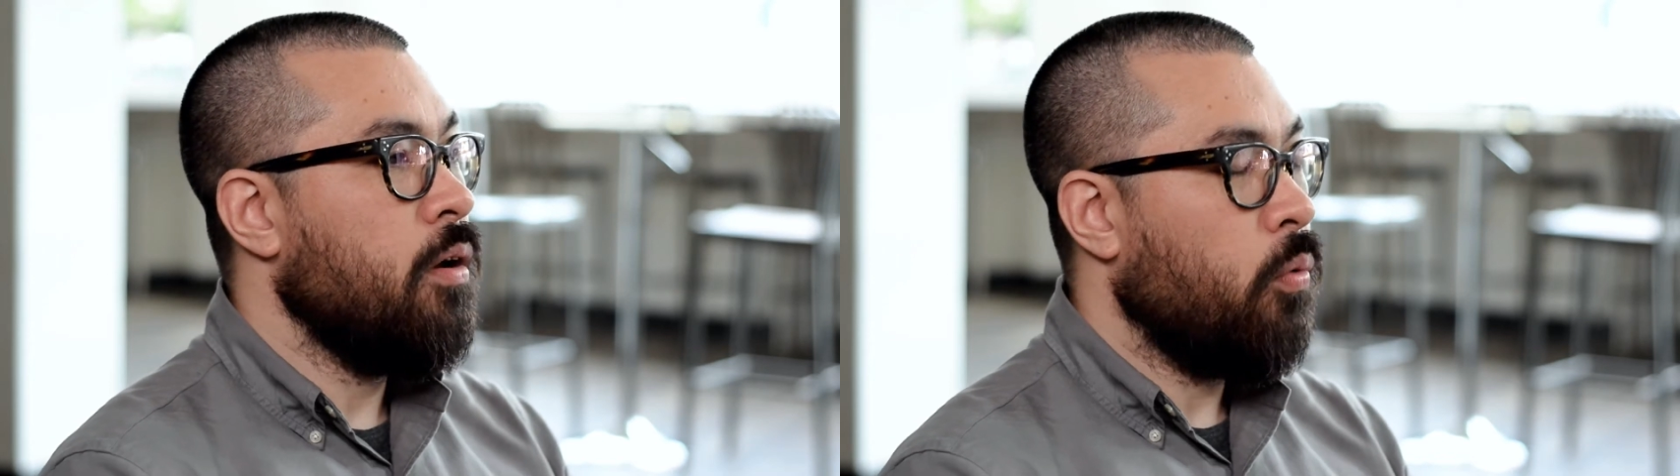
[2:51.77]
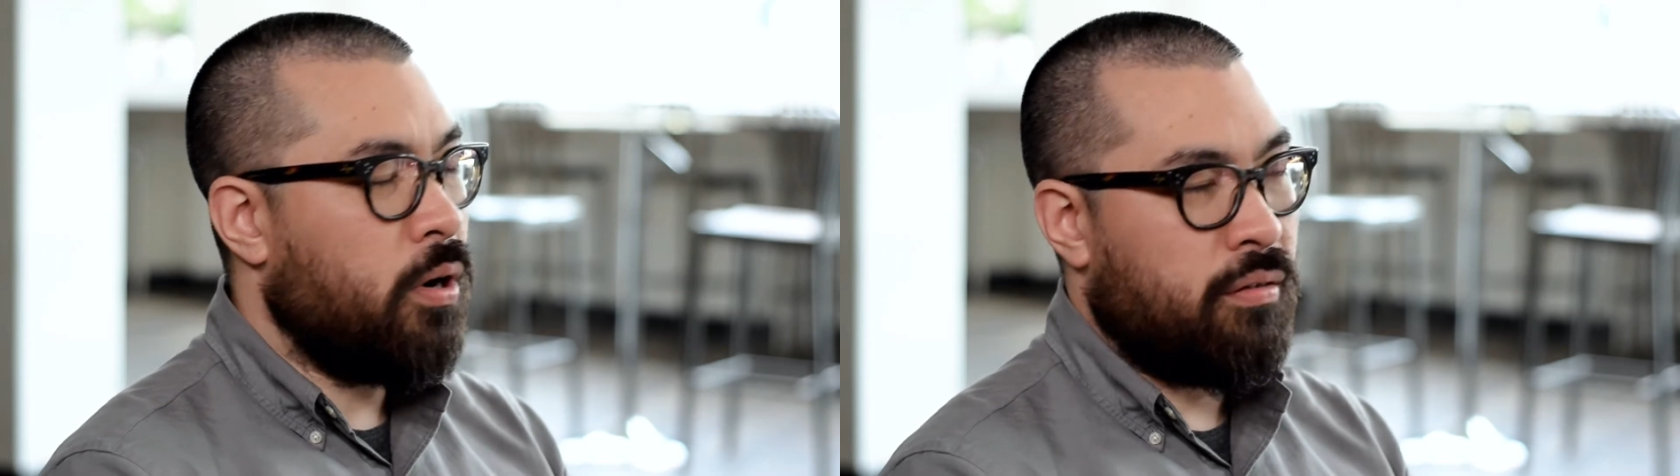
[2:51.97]

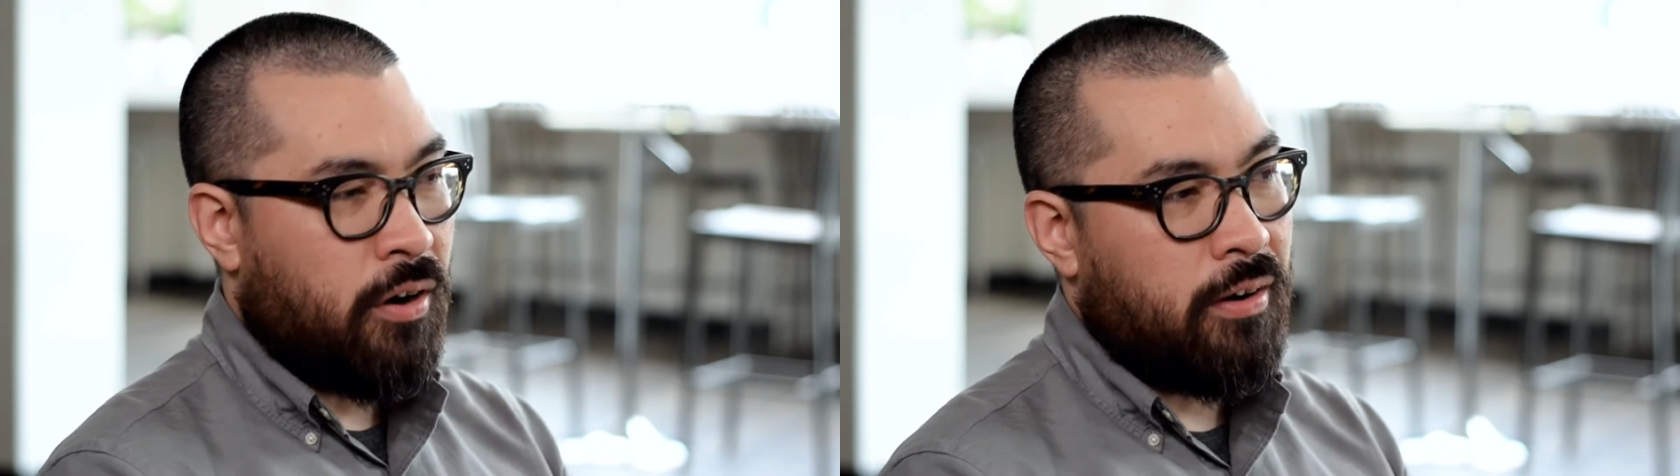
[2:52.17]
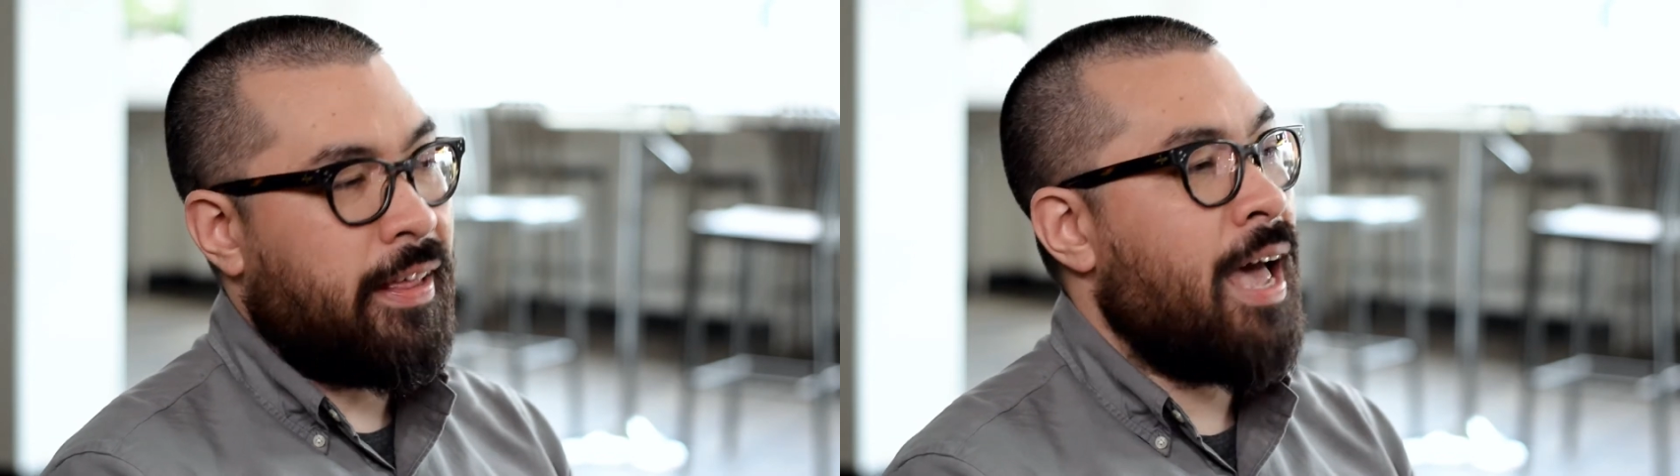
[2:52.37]
what is
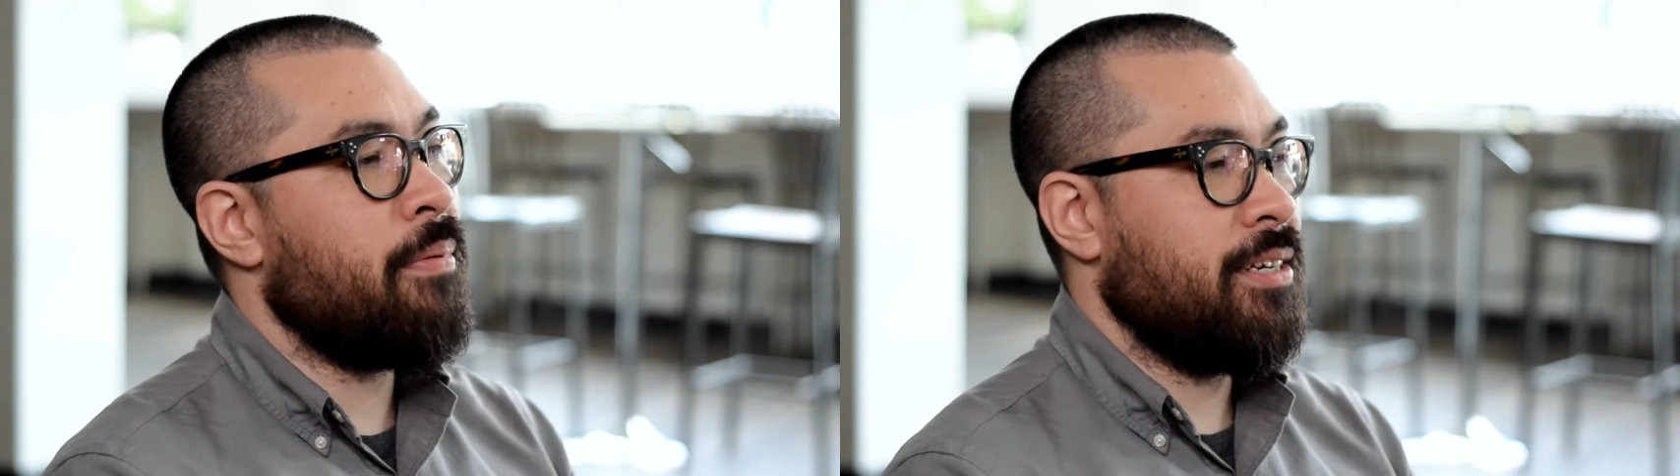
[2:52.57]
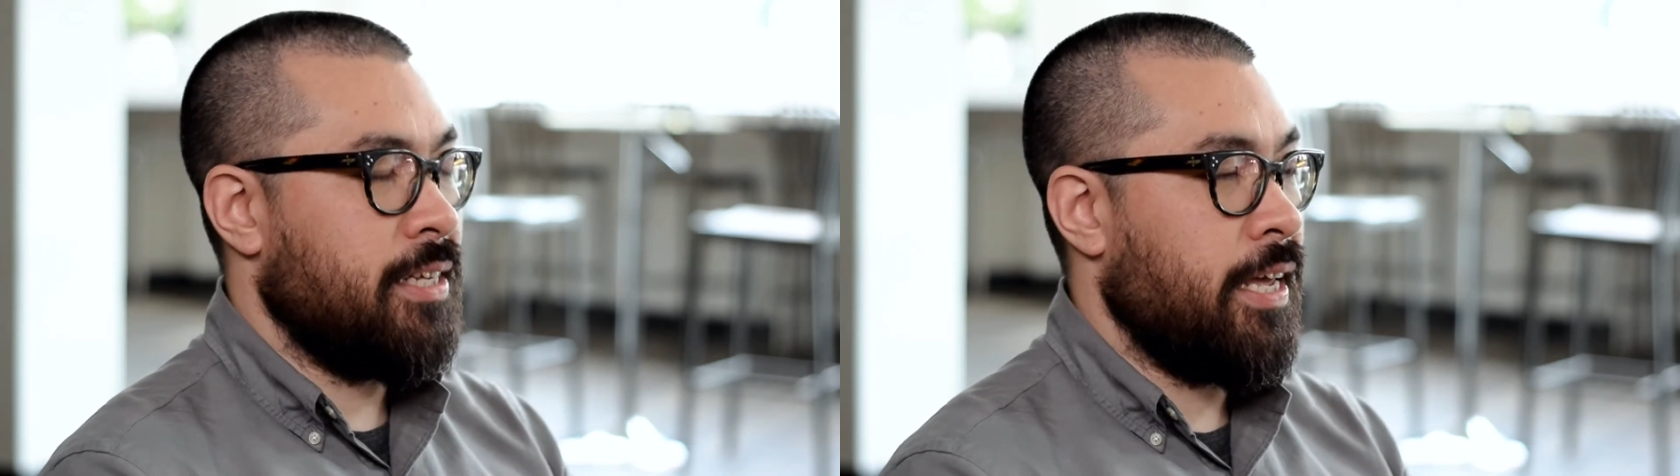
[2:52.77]
currently
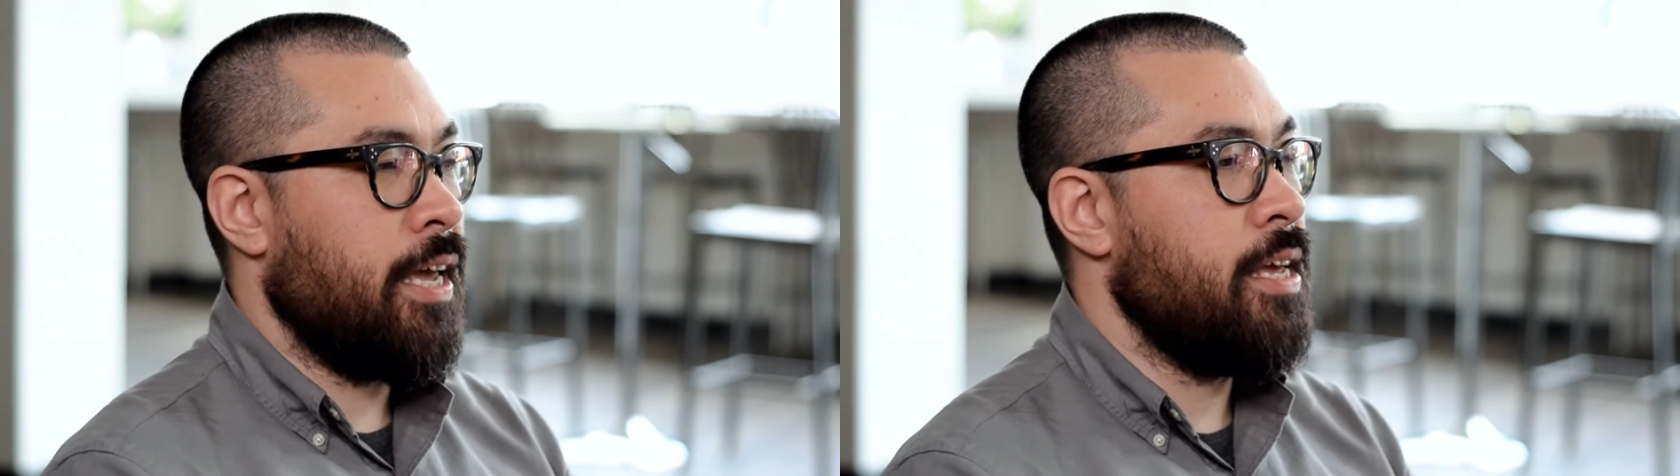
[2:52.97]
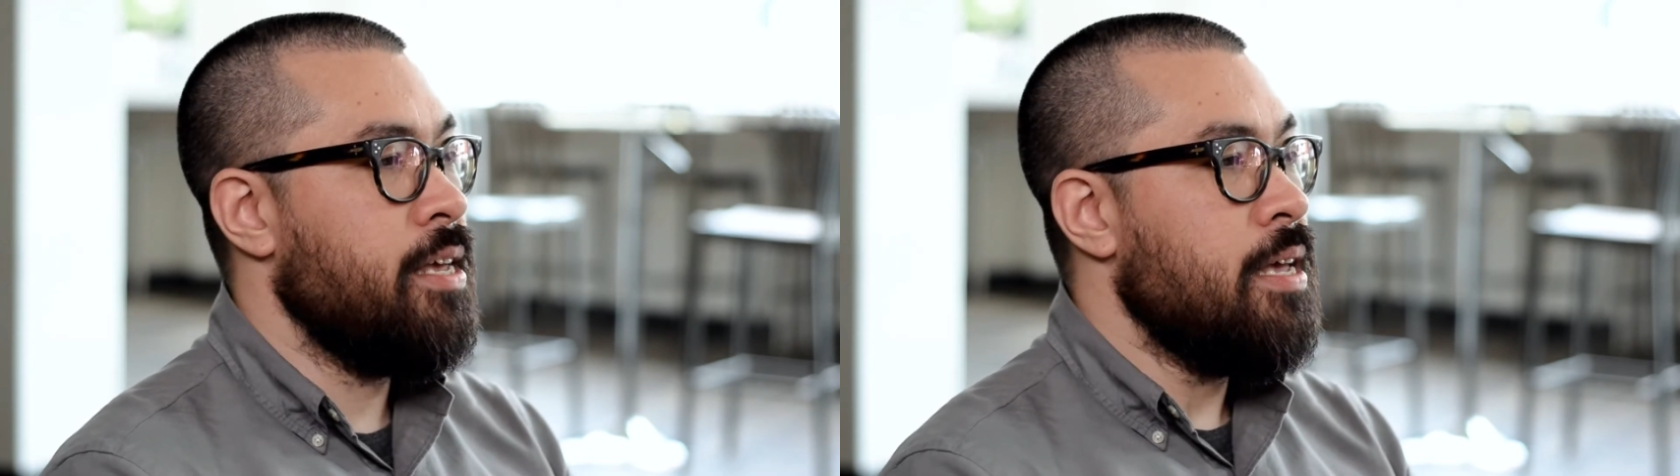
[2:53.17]
happening
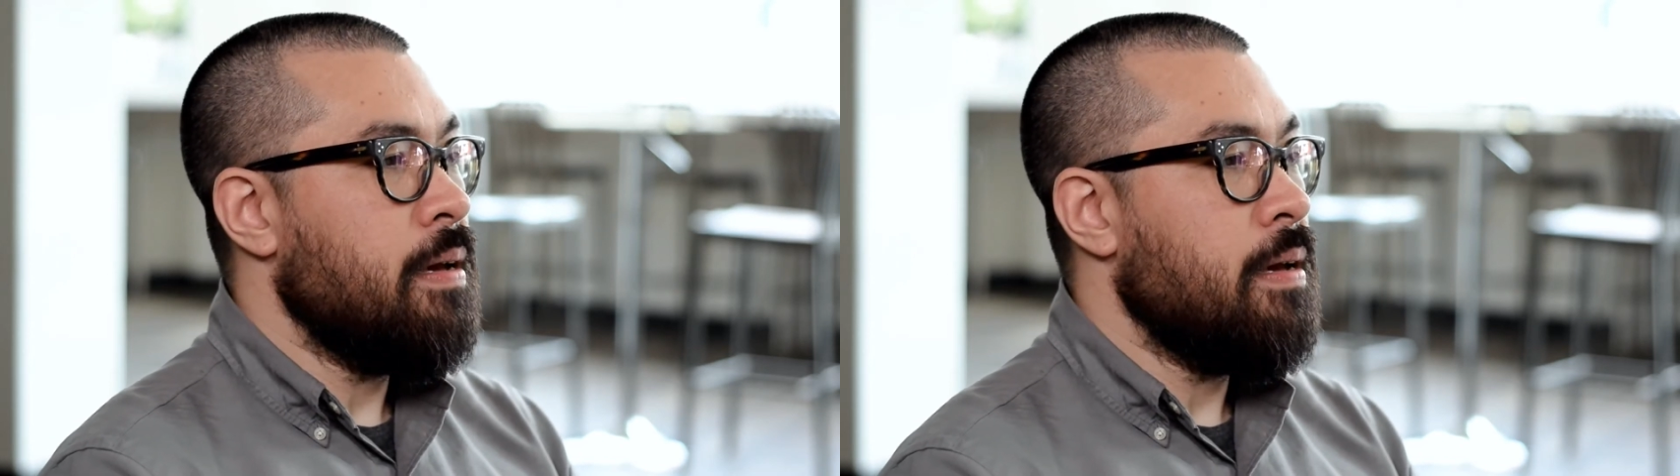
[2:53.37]
today,